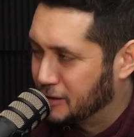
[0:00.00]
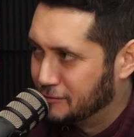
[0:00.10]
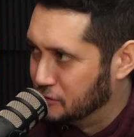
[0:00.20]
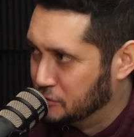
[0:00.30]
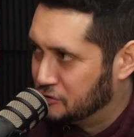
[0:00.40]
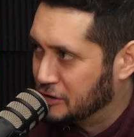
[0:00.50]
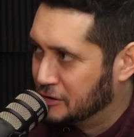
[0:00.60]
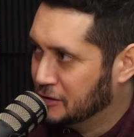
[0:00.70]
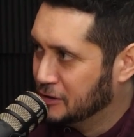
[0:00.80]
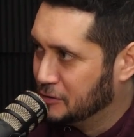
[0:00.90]
I'm kind of
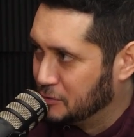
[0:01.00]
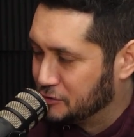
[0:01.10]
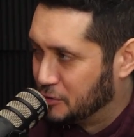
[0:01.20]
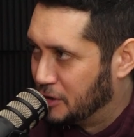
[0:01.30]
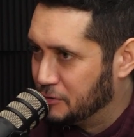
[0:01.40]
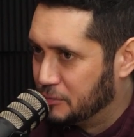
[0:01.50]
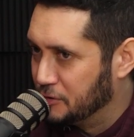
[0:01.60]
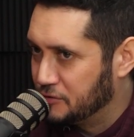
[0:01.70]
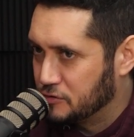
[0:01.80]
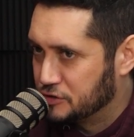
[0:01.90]
losing what's going on with the
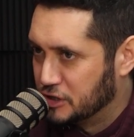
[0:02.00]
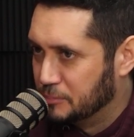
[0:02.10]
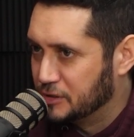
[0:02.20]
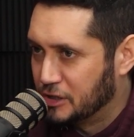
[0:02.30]
multiverse shit.